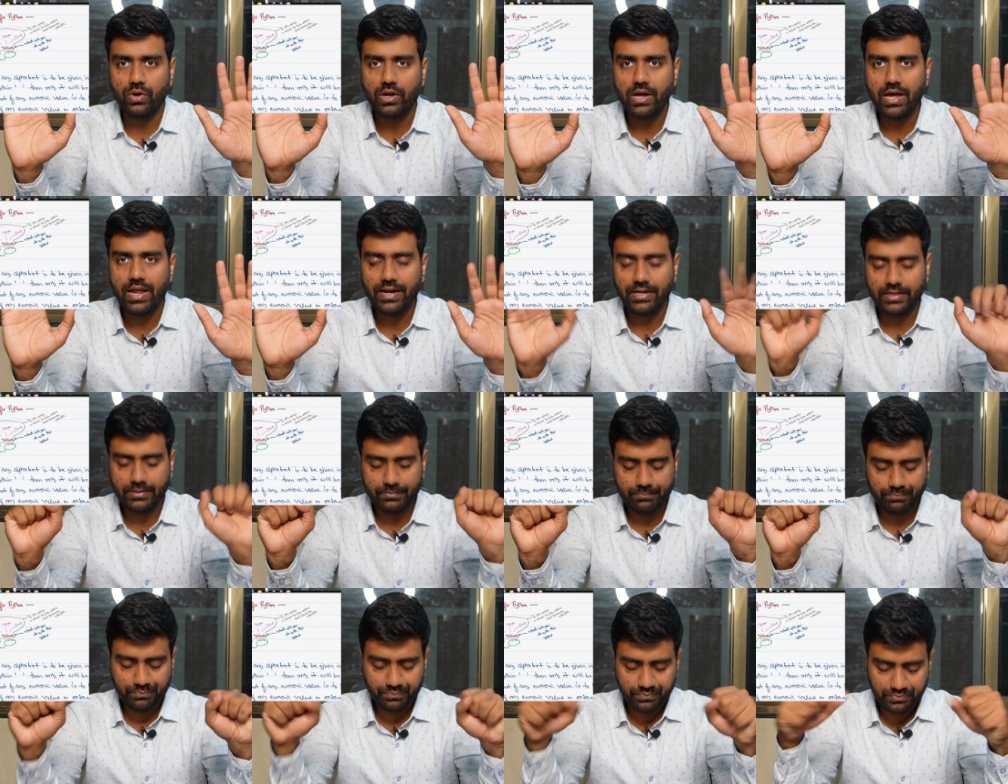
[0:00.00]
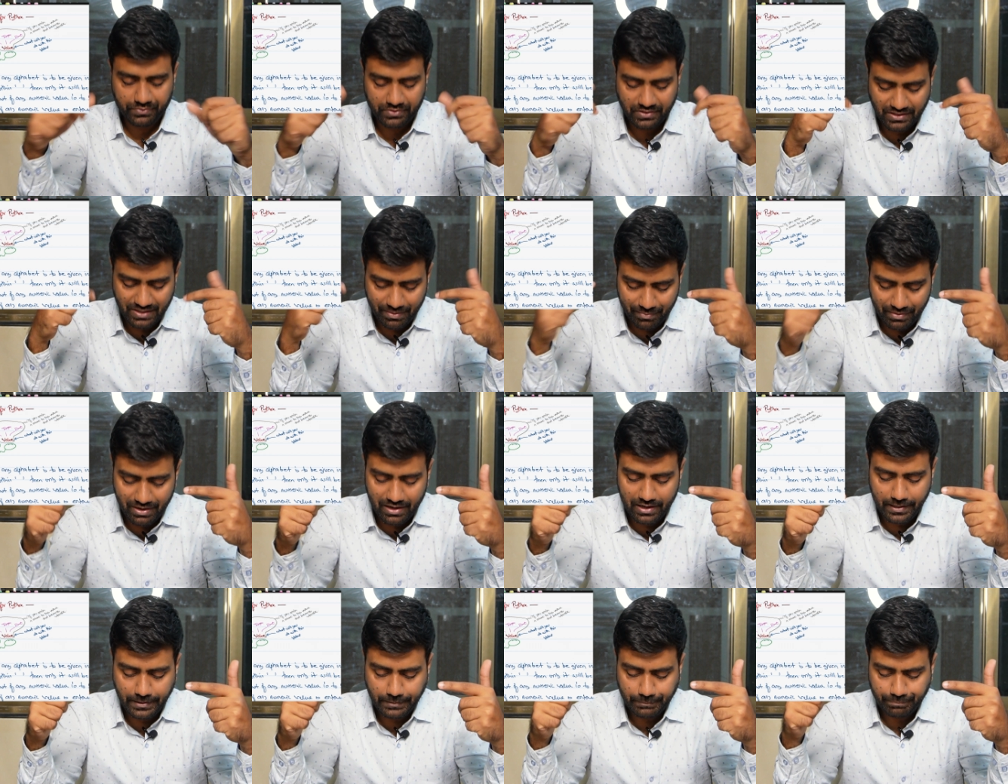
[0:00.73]
Correct.
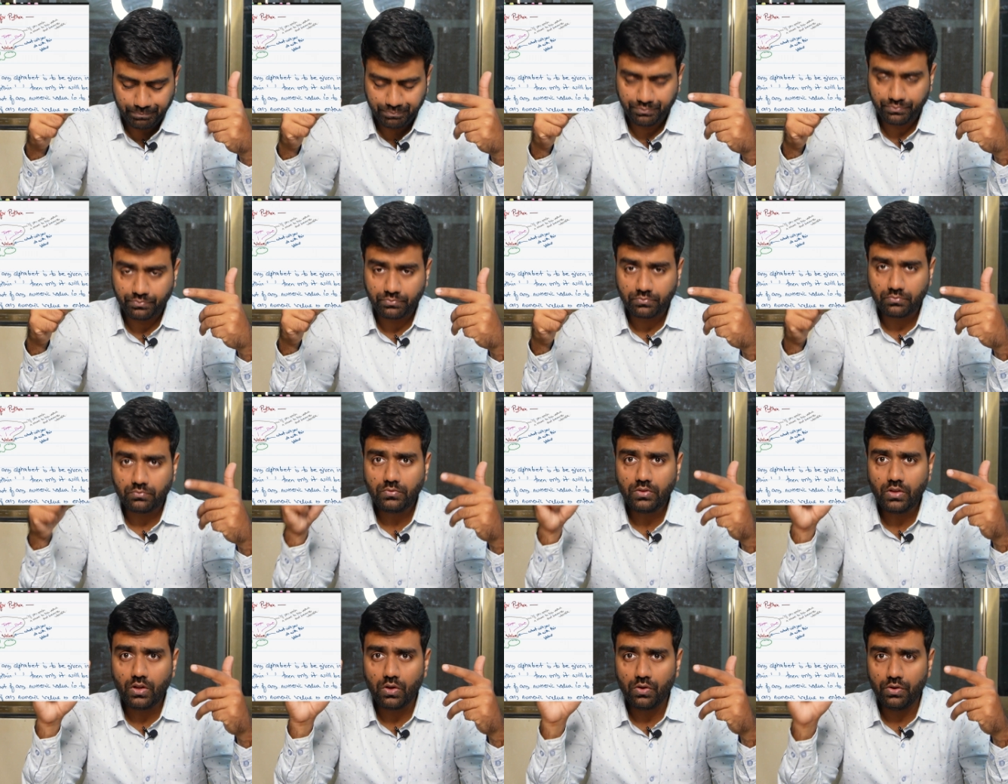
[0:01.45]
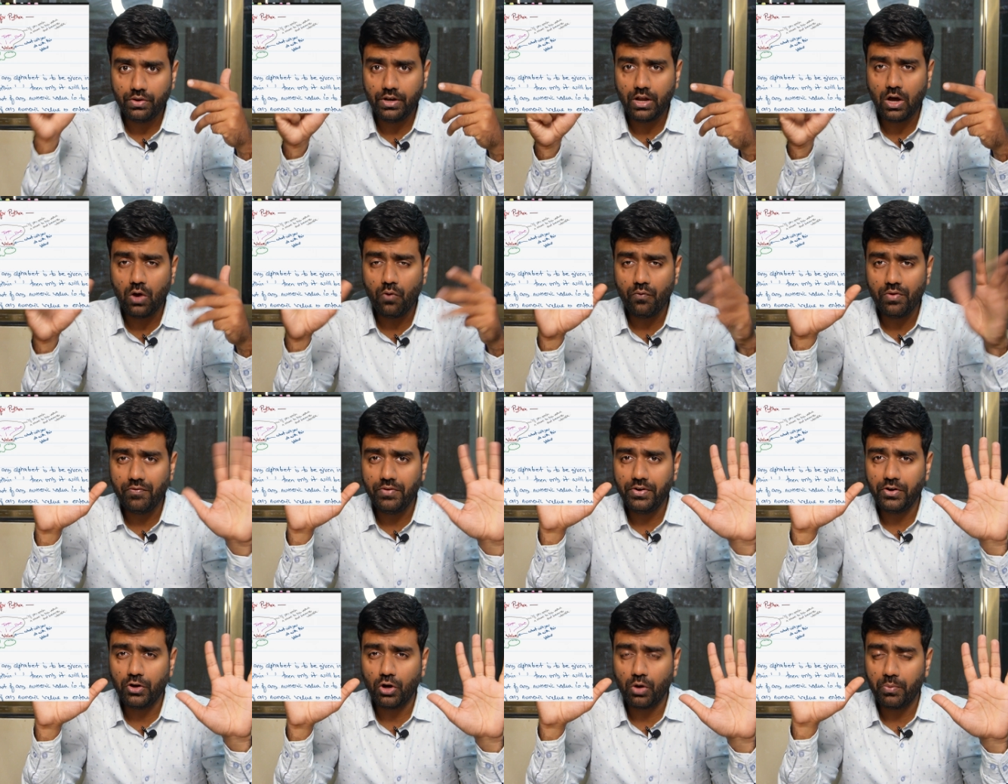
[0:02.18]
Similarly, now when
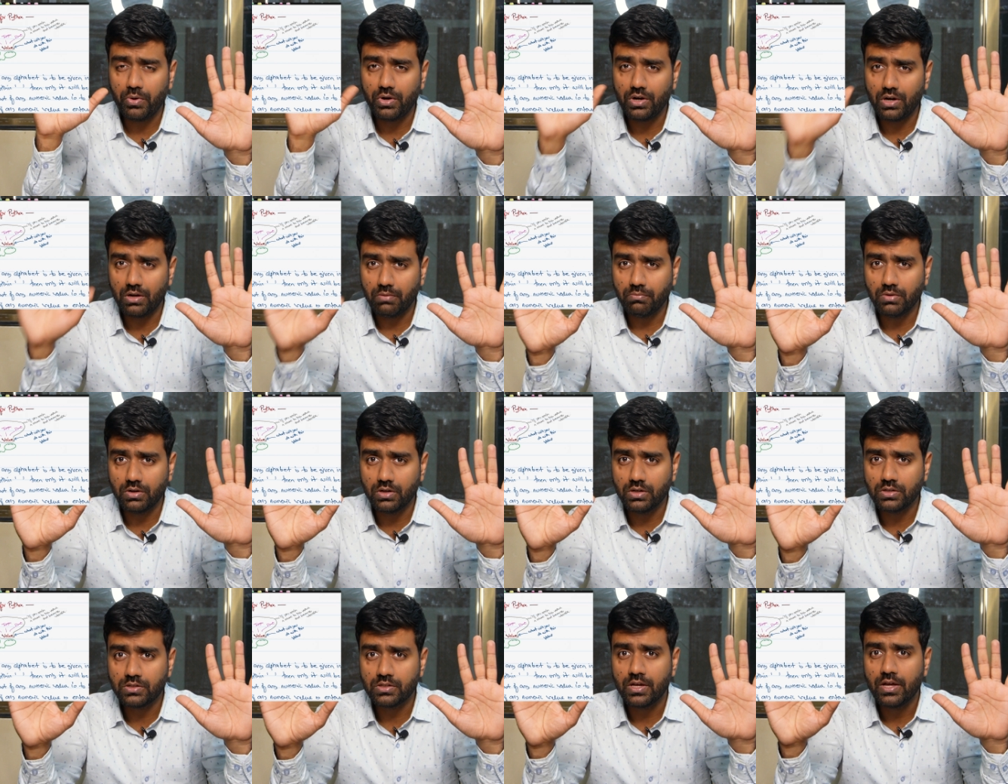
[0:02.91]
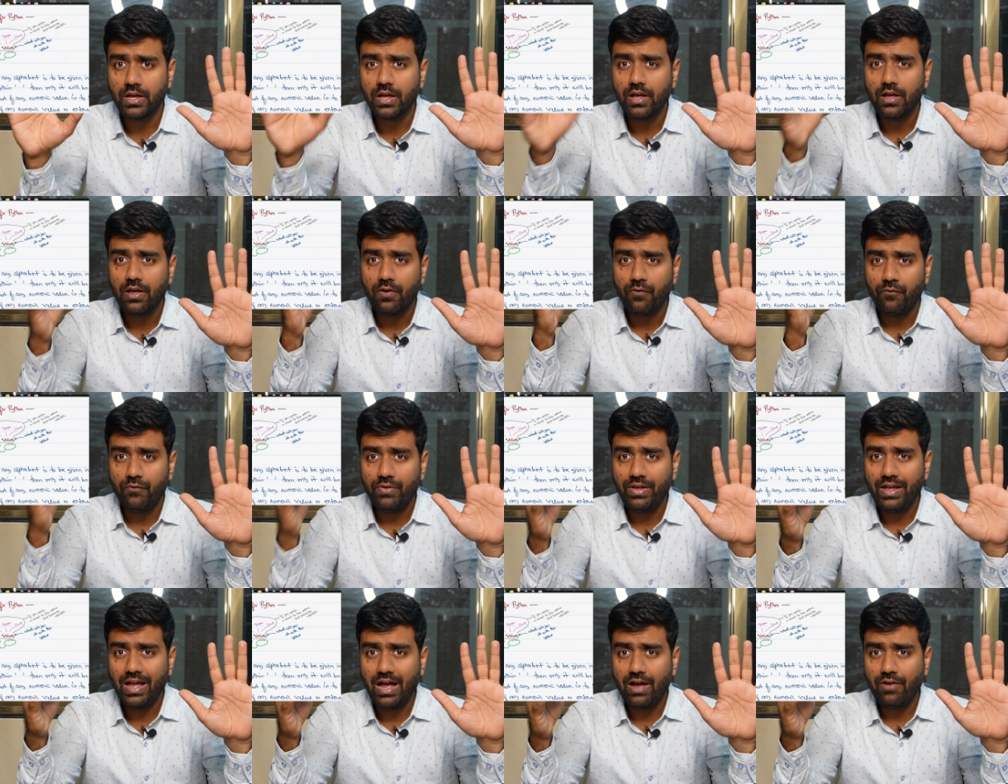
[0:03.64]
we talk about numbers,
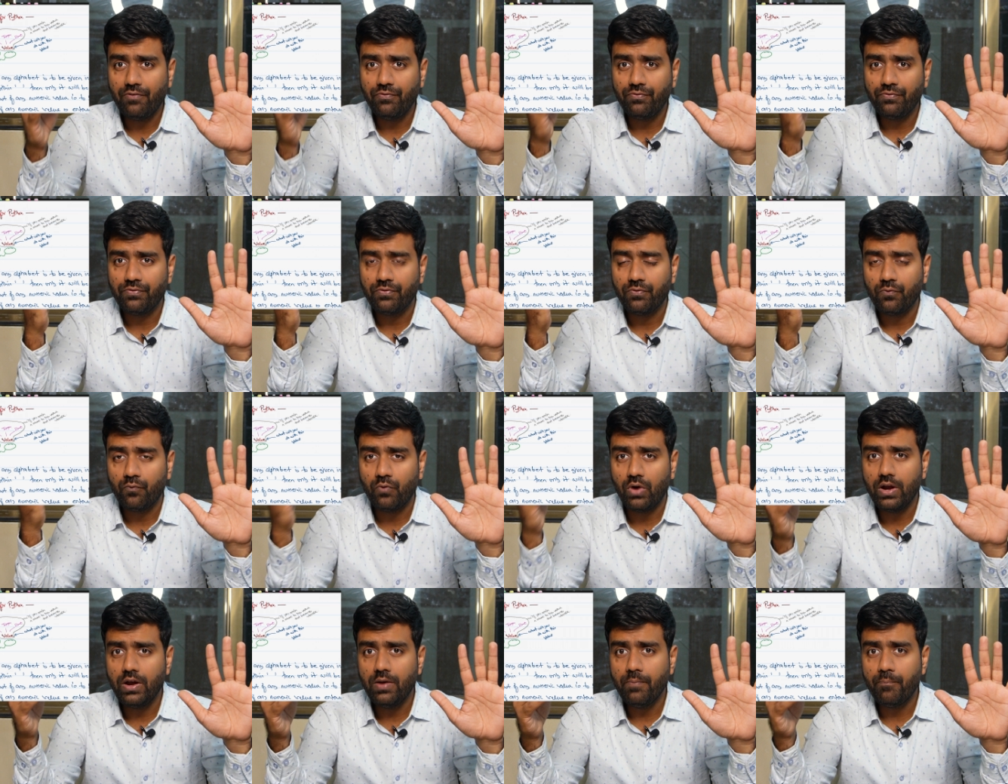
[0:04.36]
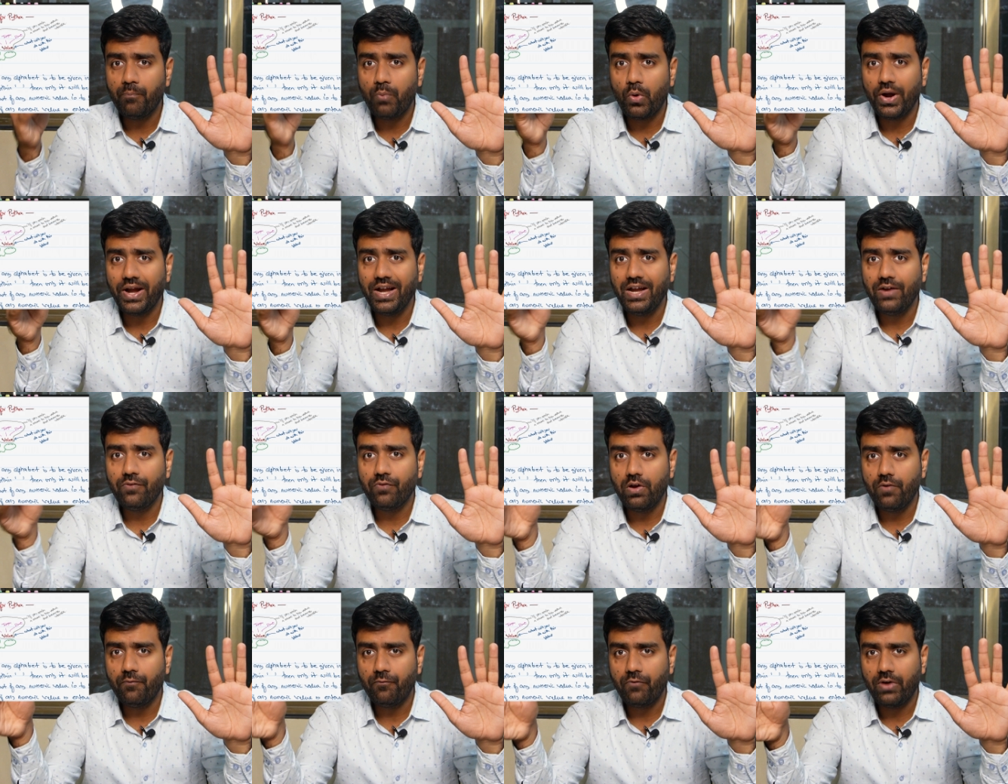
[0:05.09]
we have 1.15,
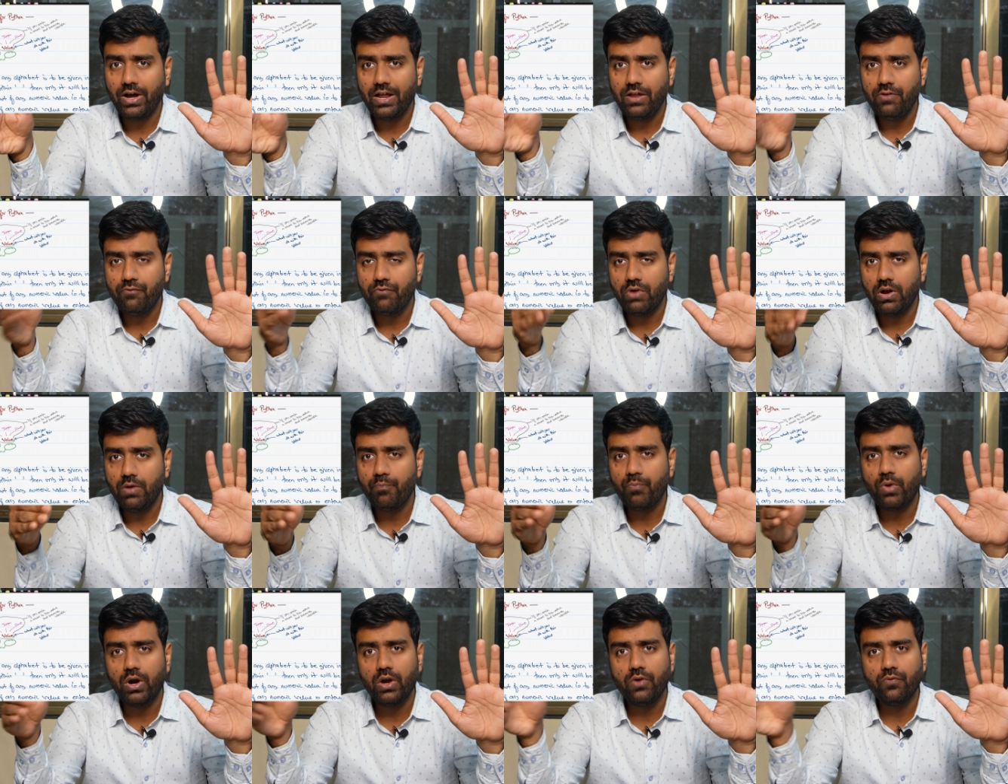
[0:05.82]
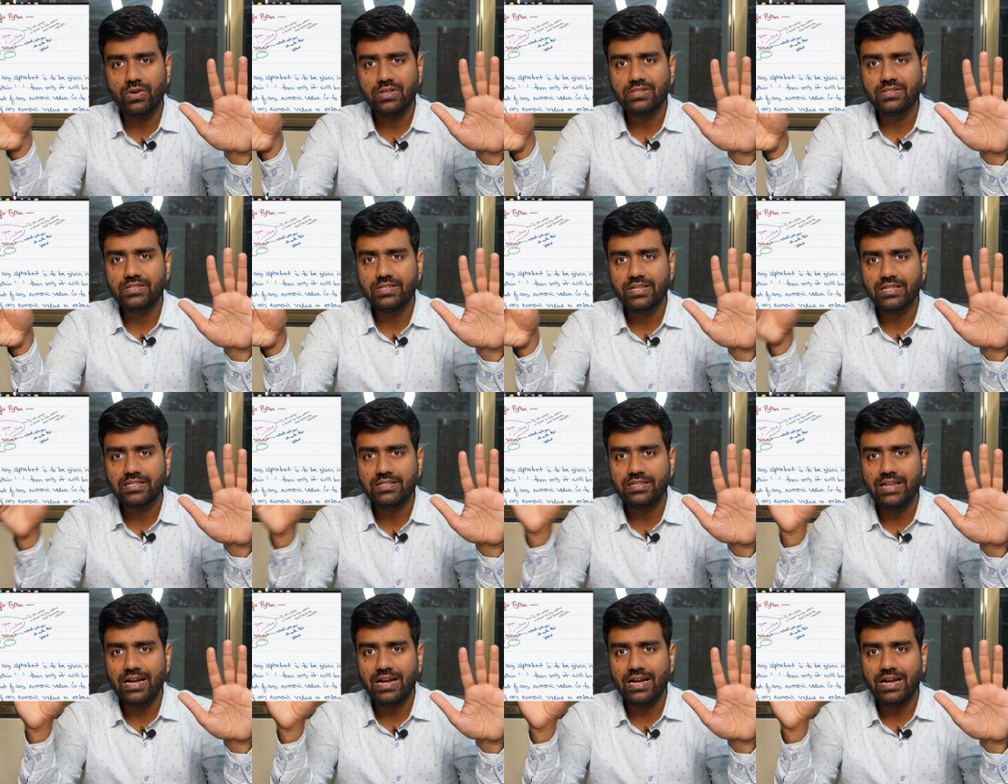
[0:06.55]
1.16.